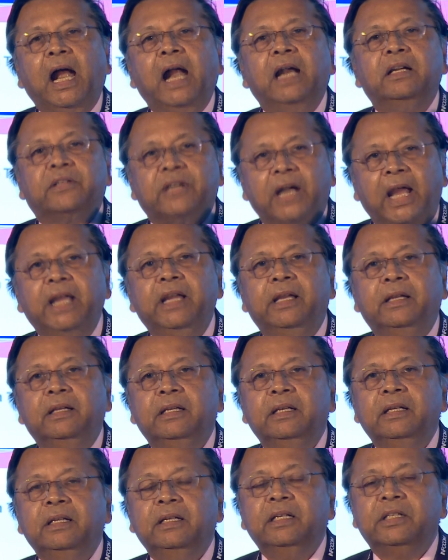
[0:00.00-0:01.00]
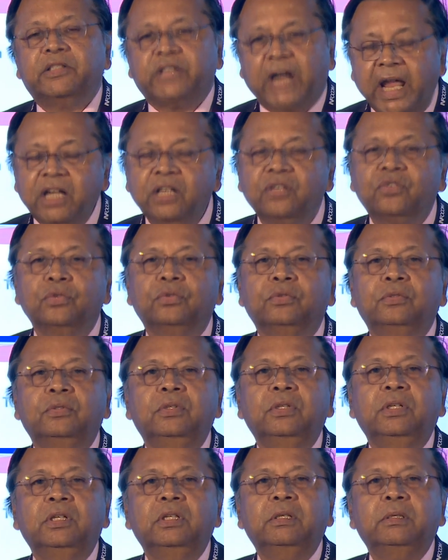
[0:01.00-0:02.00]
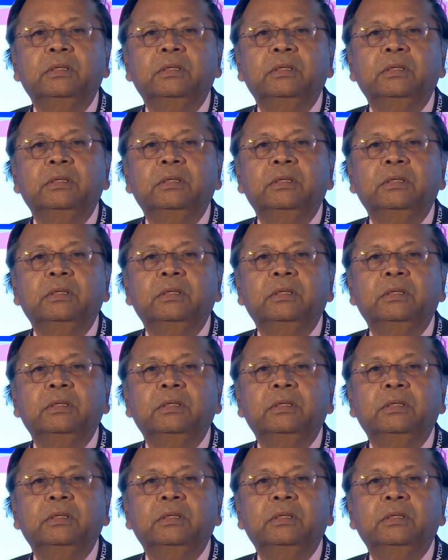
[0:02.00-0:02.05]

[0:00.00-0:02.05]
and trying to